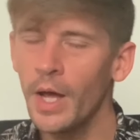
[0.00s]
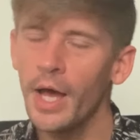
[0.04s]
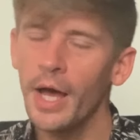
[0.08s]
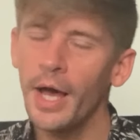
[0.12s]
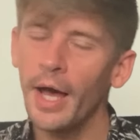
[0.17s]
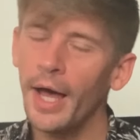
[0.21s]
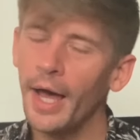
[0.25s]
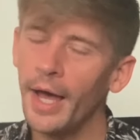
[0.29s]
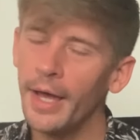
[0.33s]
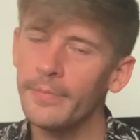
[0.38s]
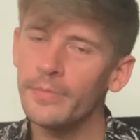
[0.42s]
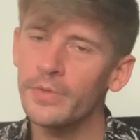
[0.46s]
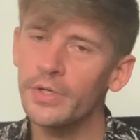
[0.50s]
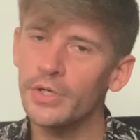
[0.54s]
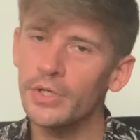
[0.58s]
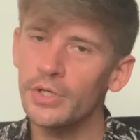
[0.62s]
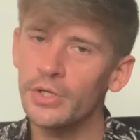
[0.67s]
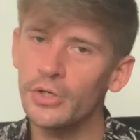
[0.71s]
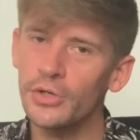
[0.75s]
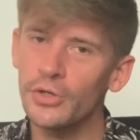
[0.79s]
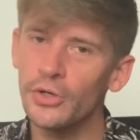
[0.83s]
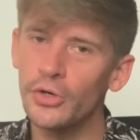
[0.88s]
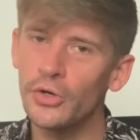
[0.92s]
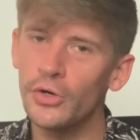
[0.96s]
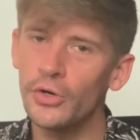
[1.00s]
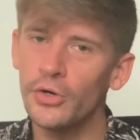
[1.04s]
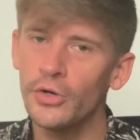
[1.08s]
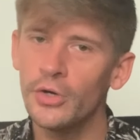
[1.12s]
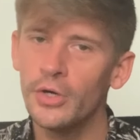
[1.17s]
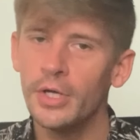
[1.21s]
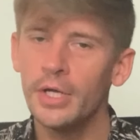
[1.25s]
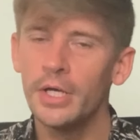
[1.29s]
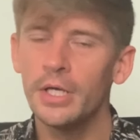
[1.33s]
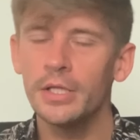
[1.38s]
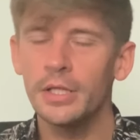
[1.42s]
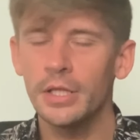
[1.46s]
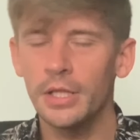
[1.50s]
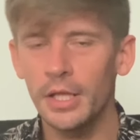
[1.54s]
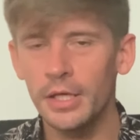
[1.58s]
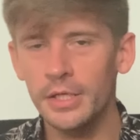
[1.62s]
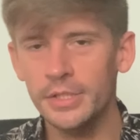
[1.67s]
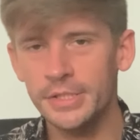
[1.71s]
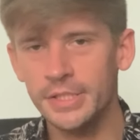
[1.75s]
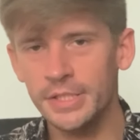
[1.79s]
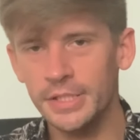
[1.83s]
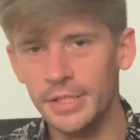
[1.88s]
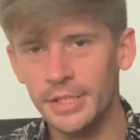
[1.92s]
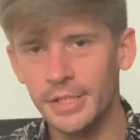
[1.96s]
I'm gonna go.
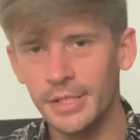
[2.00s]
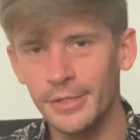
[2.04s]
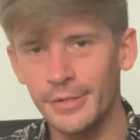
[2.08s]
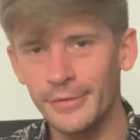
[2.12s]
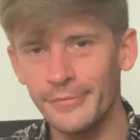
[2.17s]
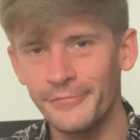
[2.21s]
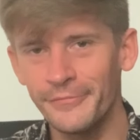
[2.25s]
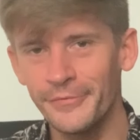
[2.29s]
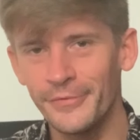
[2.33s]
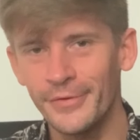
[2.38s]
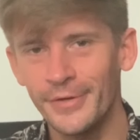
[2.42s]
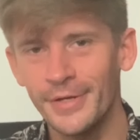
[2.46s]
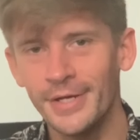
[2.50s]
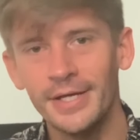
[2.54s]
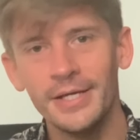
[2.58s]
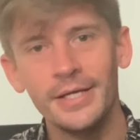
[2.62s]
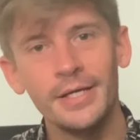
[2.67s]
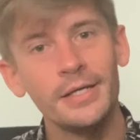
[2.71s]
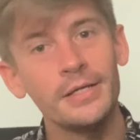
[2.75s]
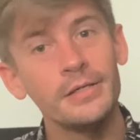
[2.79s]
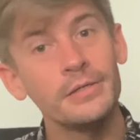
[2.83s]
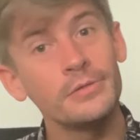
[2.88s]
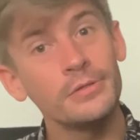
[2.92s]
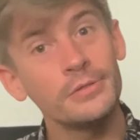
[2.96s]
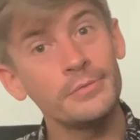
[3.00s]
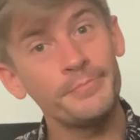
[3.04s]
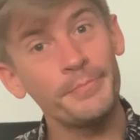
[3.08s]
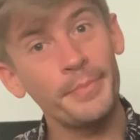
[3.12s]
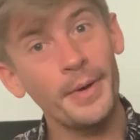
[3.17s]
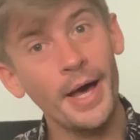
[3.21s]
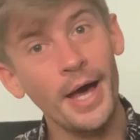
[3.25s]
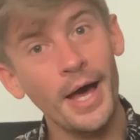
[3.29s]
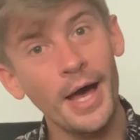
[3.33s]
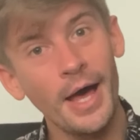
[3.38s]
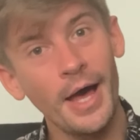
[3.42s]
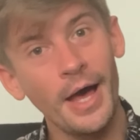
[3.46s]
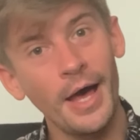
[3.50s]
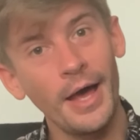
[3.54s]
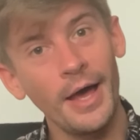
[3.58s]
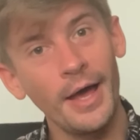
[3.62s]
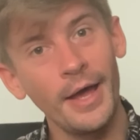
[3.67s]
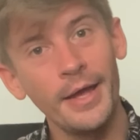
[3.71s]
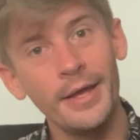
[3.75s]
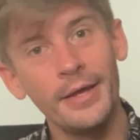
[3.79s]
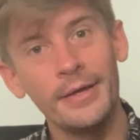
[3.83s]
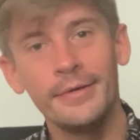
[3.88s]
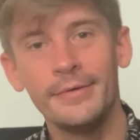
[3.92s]
Lots of love. Goodbye.